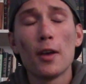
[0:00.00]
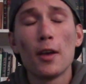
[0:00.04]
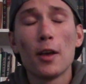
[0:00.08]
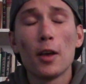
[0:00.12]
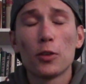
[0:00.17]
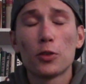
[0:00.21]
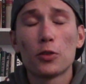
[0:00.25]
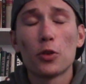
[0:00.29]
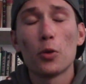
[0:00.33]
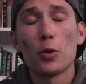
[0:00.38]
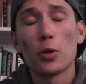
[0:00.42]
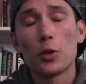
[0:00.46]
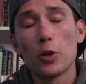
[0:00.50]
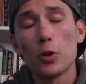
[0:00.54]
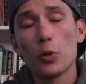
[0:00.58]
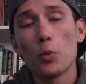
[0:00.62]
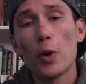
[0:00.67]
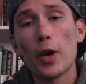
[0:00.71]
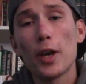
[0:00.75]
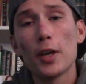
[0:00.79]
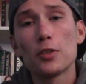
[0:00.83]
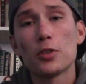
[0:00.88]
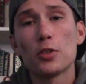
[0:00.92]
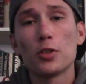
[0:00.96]
So a good
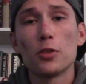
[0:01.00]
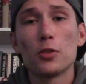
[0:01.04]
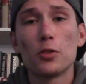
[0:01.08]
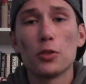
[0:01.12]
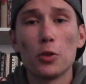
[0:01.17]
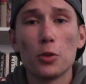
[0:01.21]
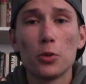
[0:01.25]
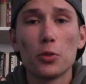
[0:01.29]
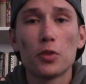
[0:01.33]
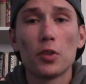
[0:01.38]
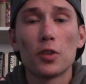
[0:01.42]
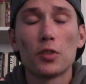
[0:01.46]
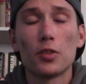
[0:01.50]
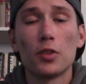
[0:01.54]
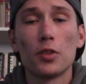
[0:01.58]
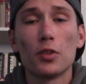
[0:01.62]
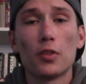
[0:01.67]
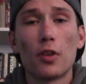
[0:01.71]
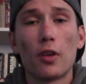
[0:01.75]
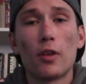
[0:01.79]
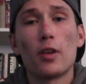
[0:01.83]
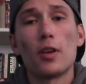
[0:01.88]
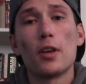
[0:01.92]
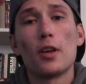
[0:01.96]
way to use this is
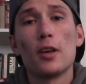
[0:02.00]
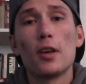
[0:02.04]
that